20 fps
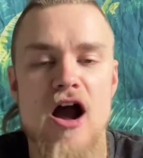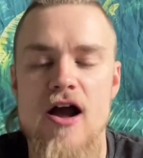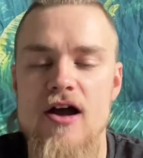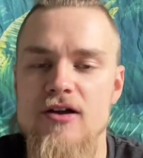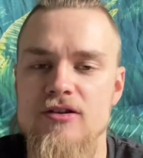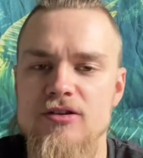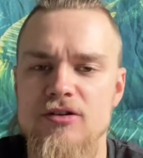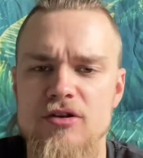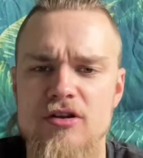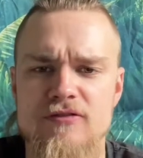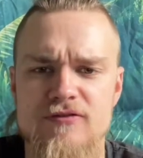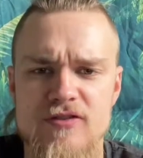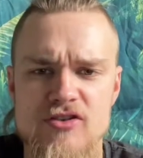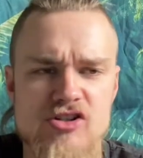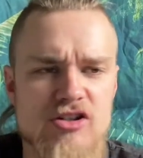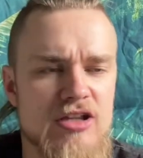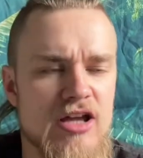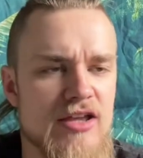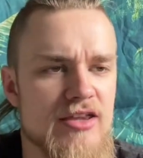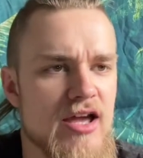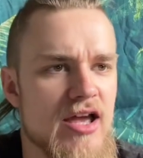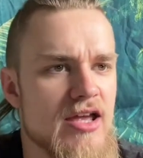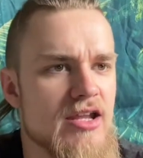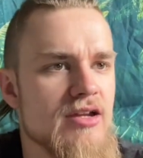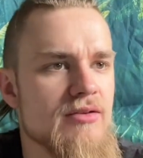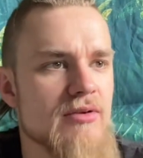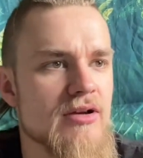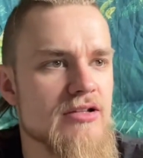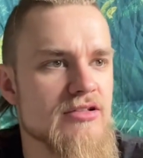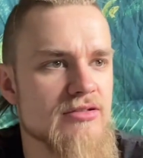I don't know if fish are like that
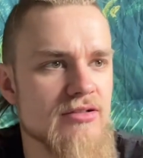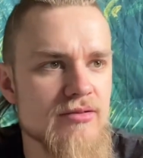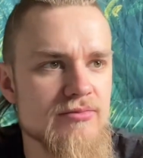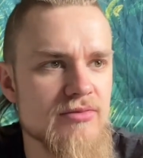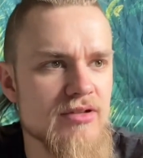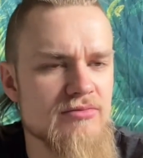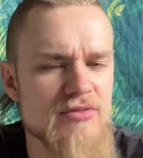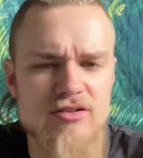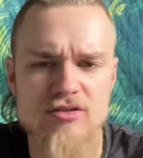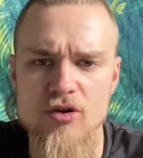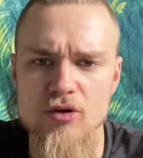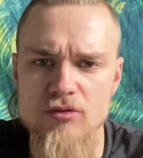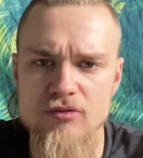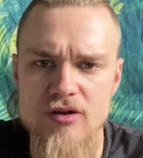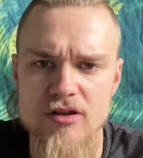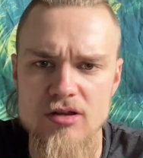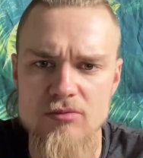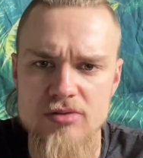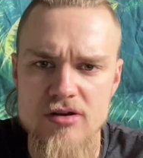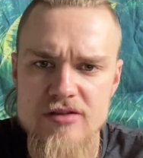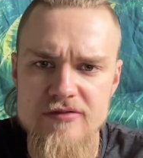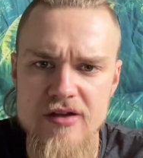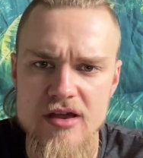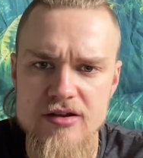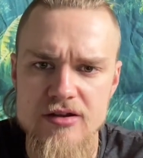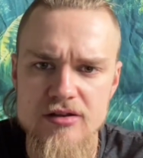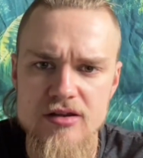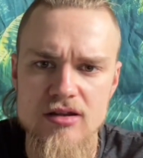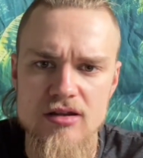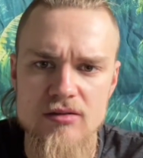anyway, so they don't really breathe there,
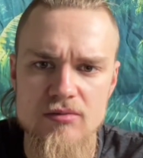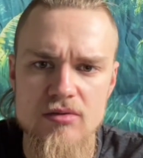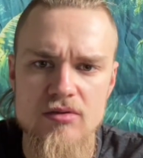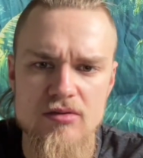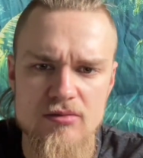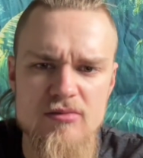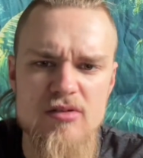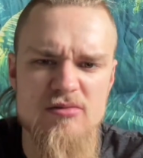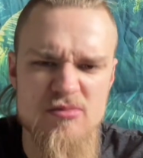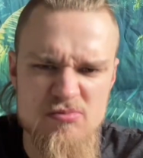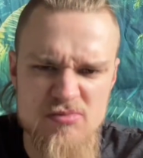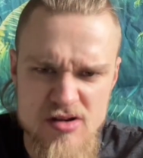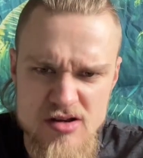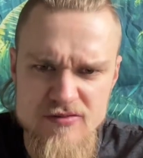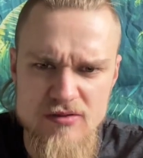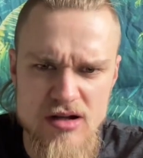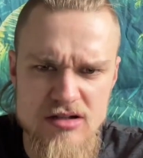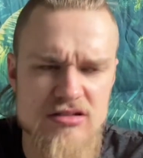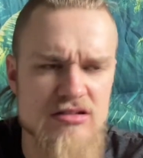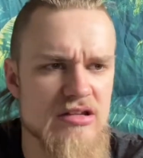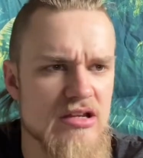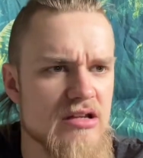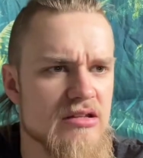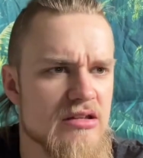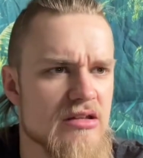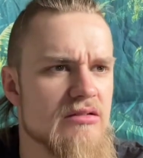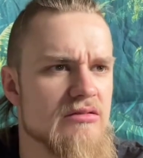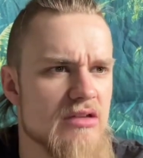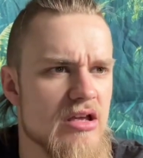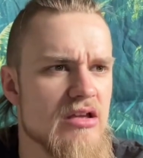do they? They breathe water, don't they?
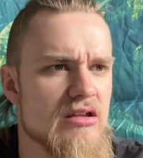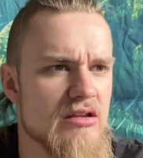Yeah.